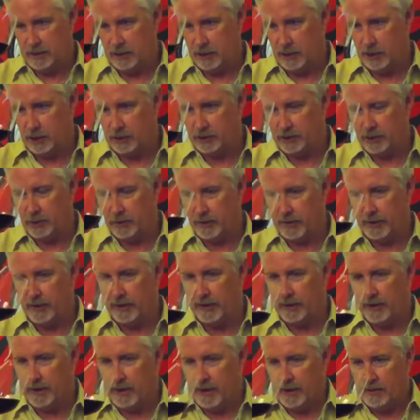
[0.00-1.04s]
look to it.
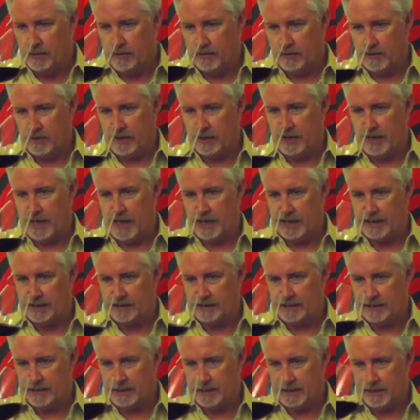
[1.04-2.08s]
It's very
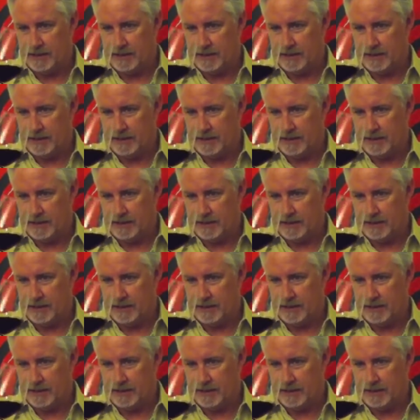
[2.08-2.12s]
light,